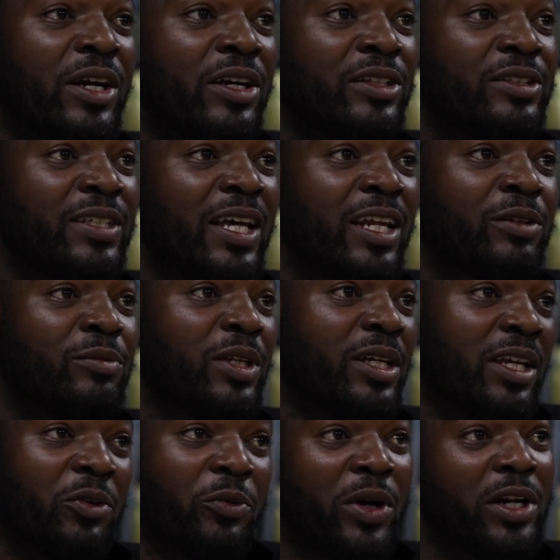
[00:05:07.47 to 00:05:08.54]
there telling them
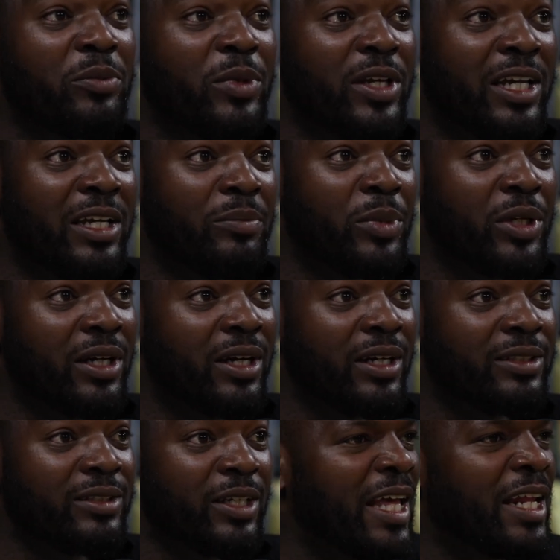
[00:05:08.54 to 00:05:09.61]
to get rid of me
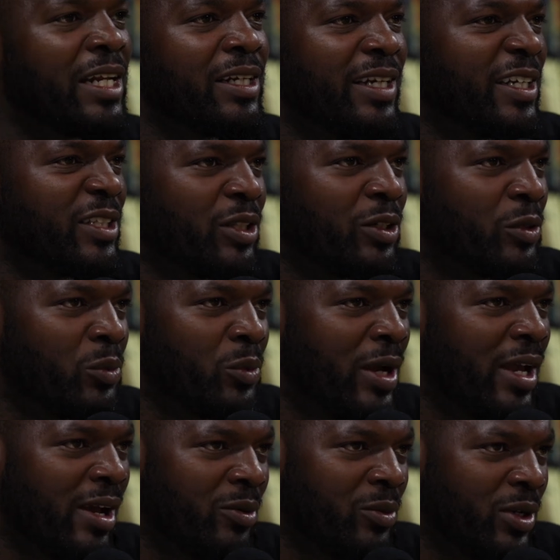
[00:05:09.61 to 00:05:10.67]
because they didn't like the
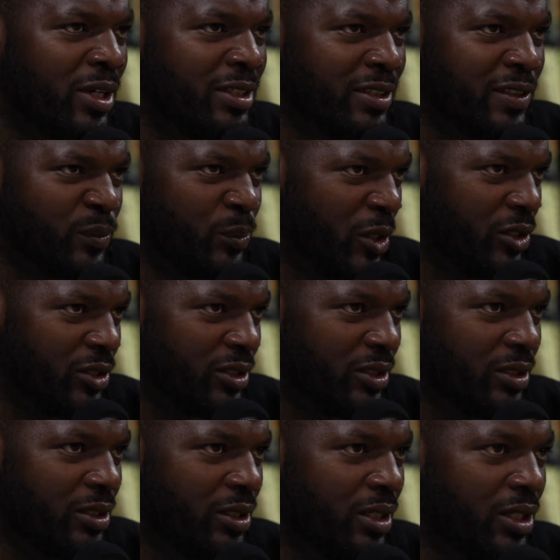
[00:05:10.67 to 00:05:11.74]
way I was as it a
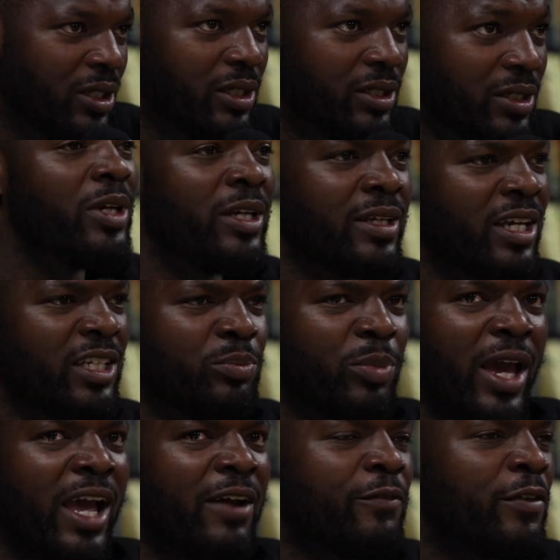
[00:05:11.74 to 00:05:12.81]
person. Bad, huh? It gets
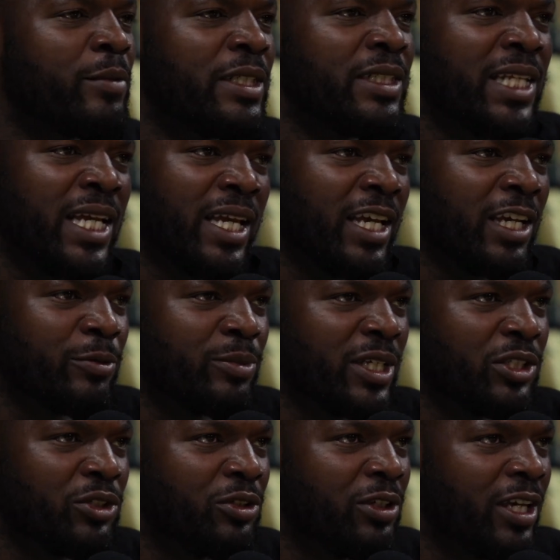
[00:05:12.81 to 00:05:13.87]
bad from the mm-hmm. DMs
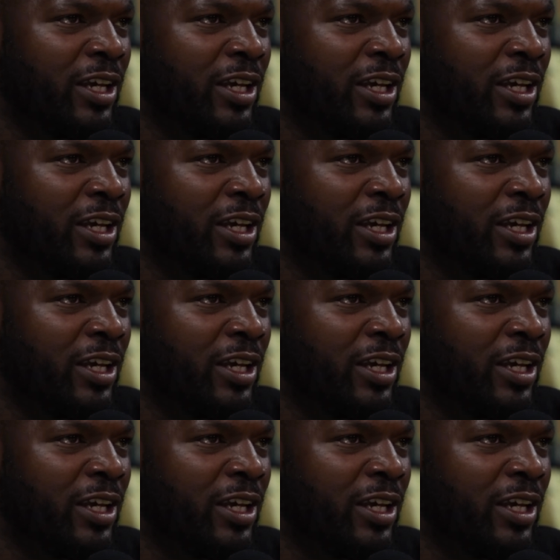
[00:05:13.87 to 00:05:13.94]
that you